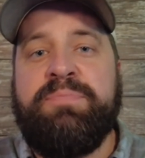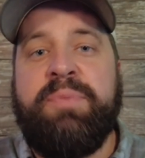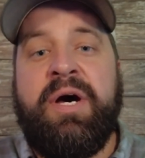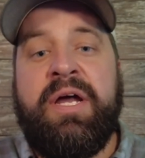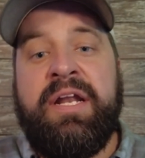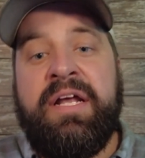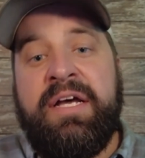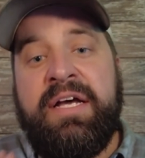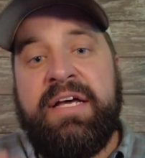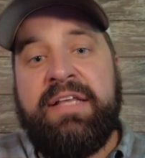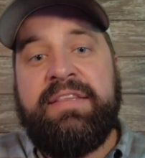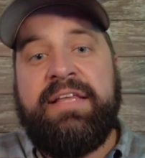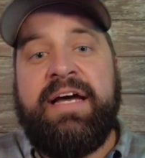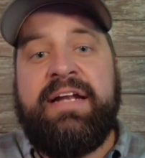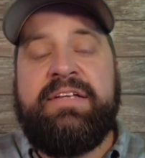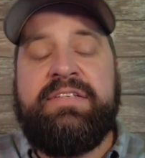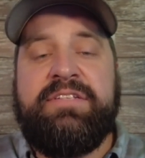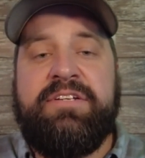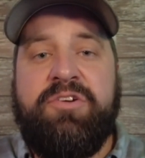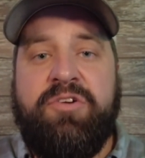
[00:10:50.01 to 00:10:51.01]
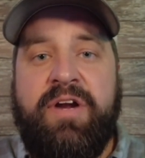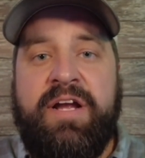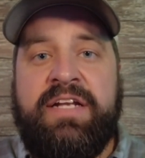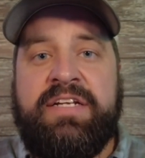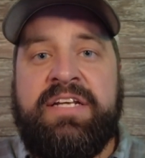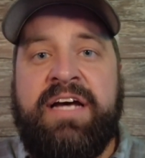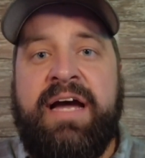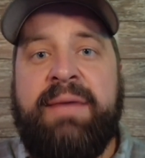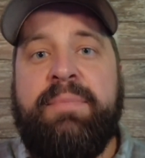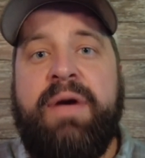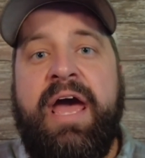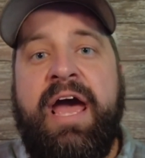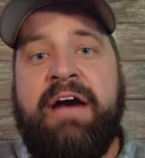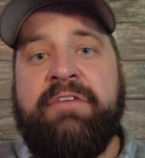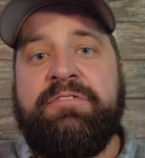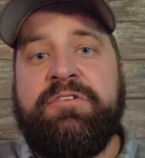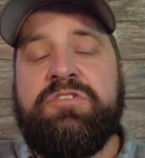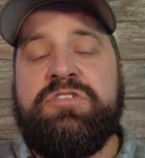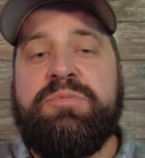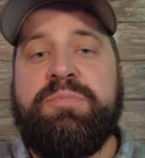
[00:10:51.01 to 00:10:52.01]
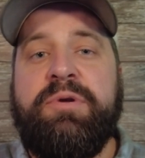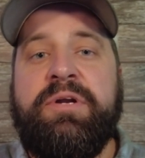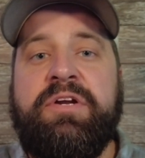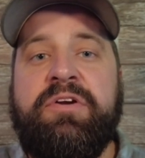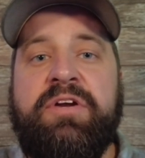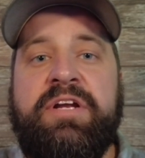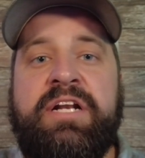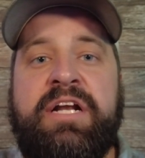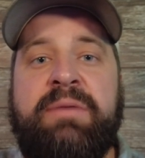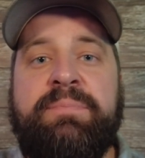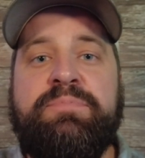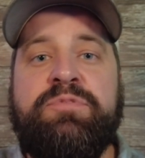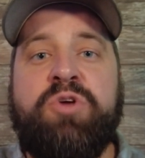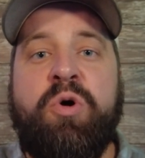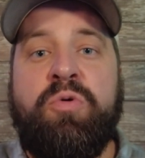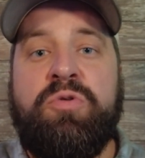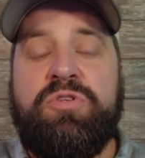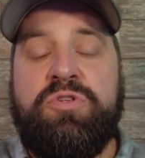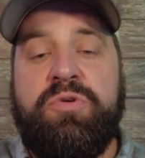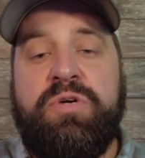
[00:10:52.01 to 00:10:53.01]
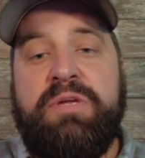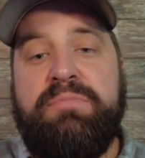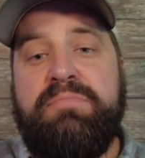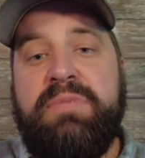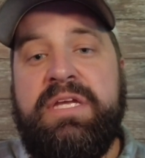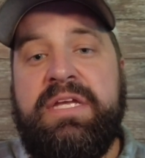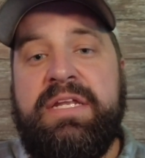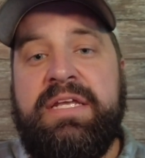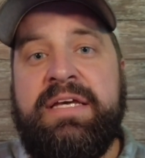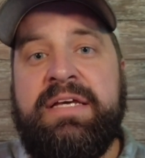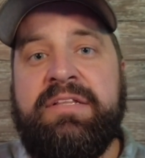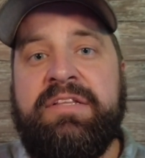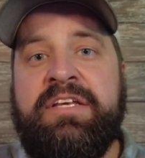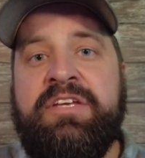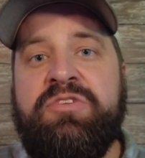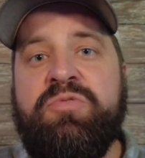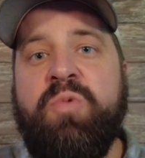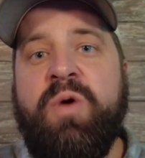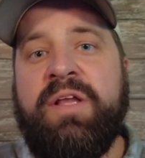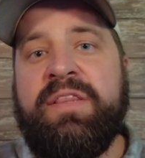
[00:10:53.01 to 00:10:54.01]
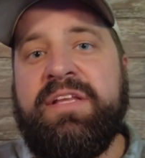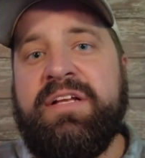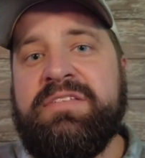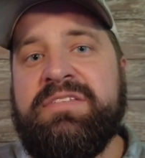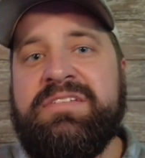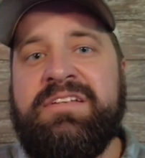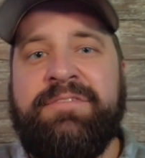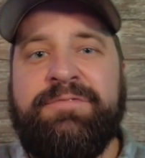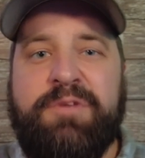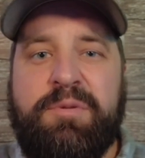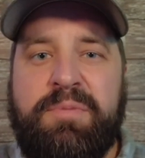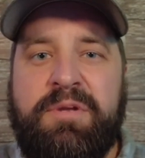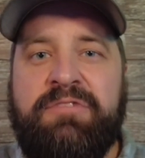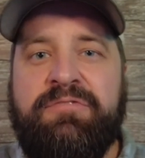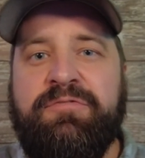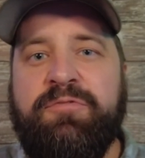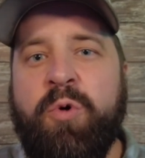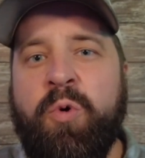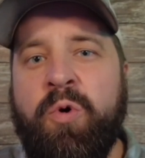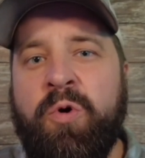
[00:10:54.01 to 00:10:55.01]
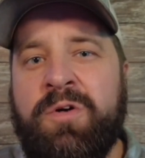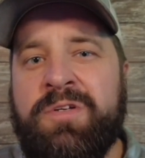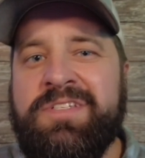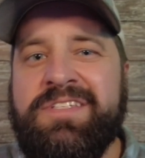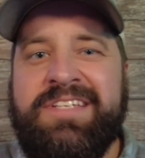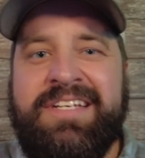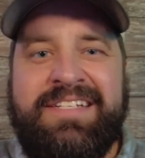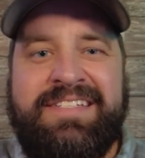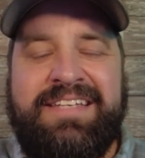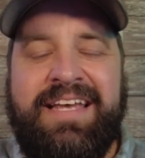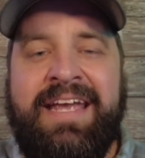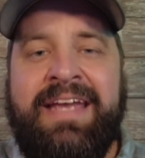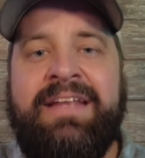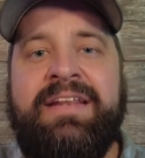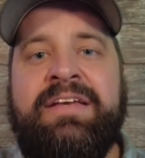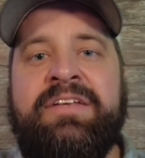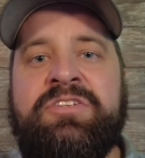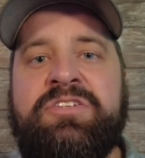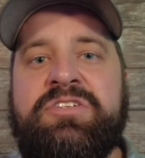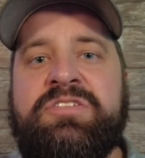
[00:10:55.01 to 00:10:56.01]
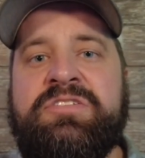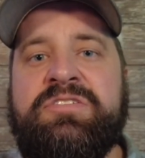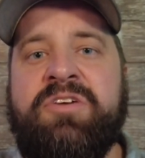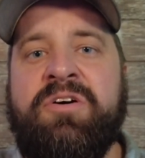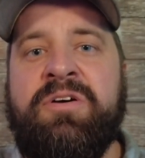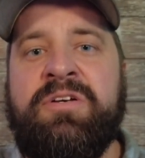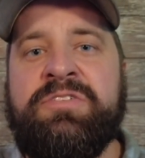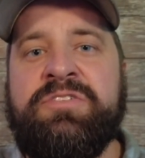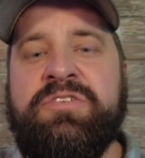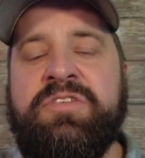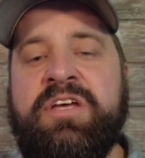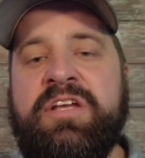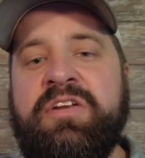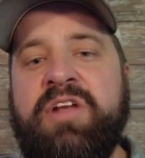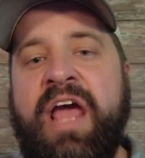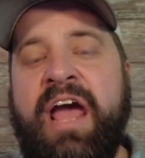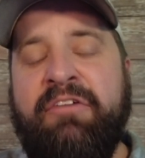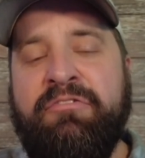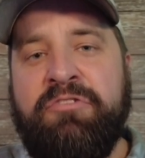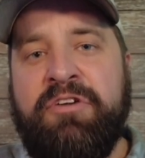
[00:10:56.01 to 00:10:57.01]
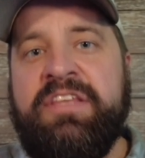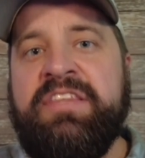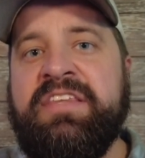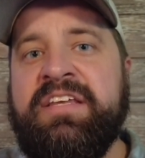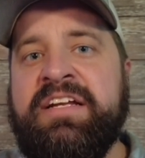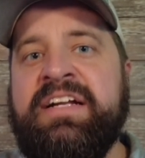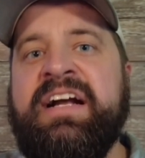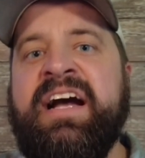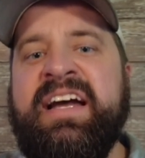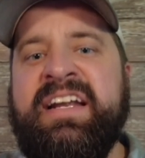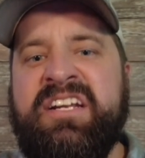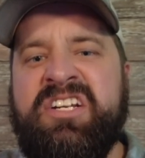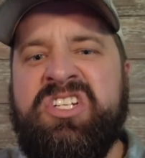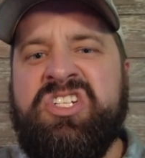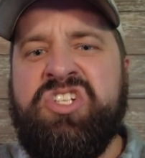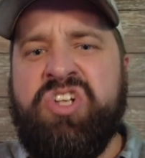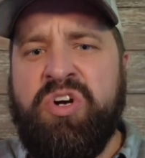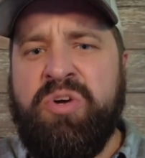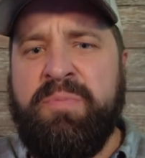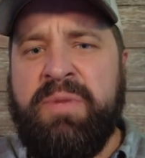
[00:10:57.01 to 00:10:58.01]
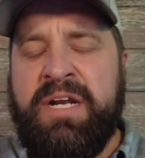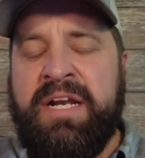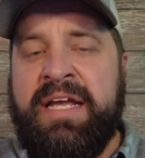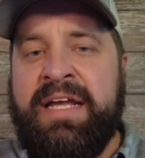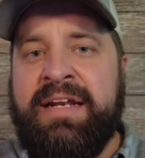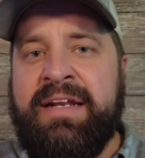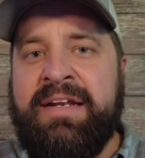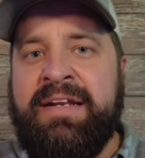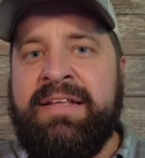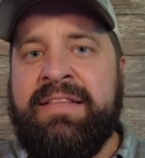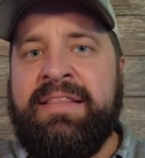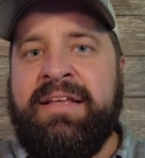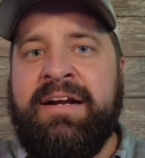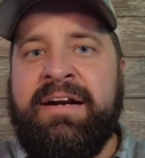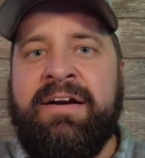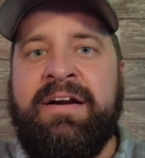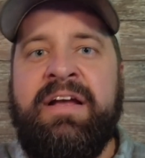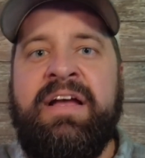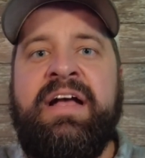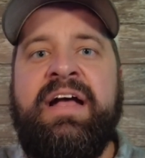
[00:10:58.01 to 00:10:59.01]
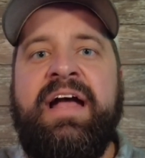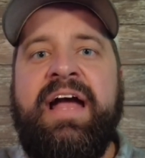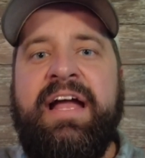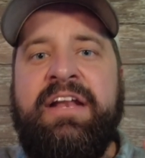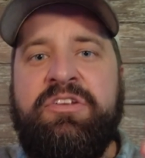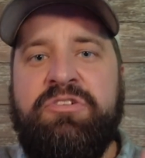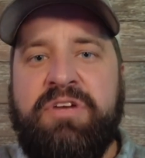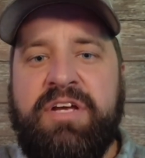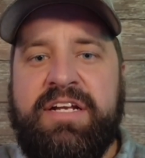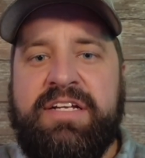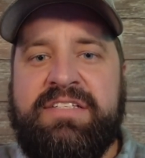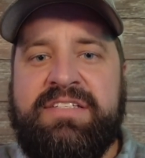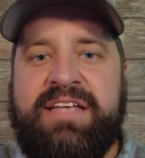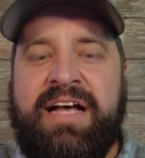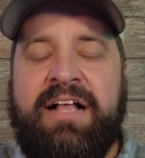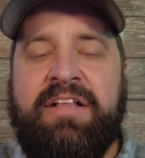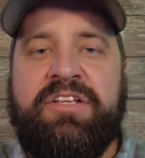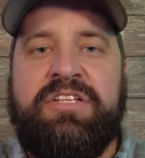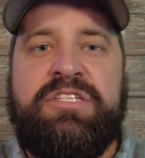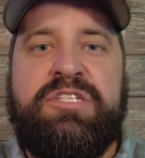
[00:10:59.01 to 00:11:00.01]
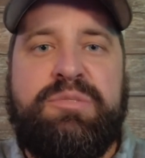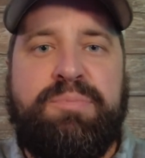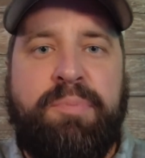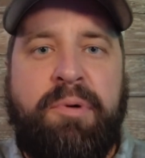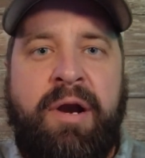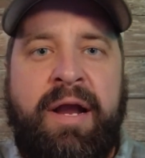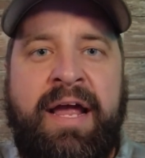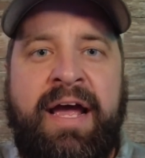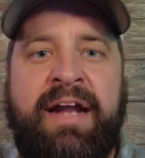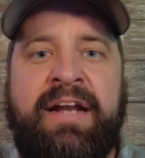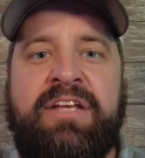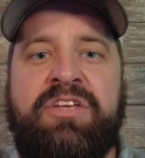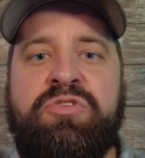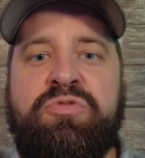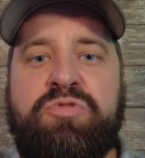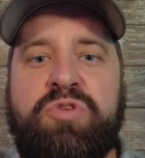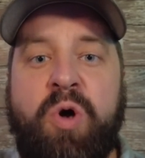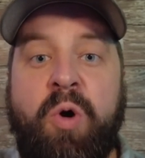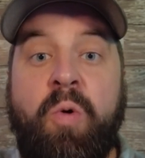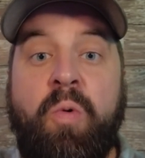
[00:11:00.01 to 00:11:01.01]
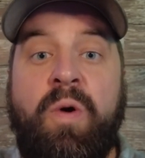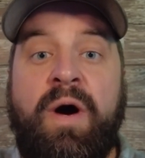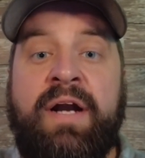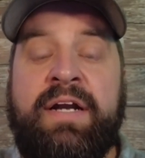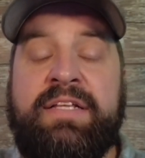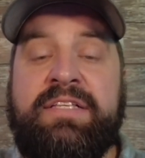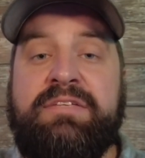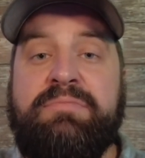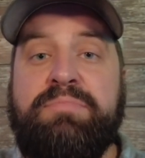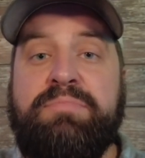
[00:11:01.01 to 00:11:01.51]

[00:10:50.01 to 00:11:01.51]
But that is a great time after spring green up. Don't do it immediately. You want that stuff to be 4, 6, 8 inches tall so that everything kind of germinated in there and you get a solid spray on it. You don't want it to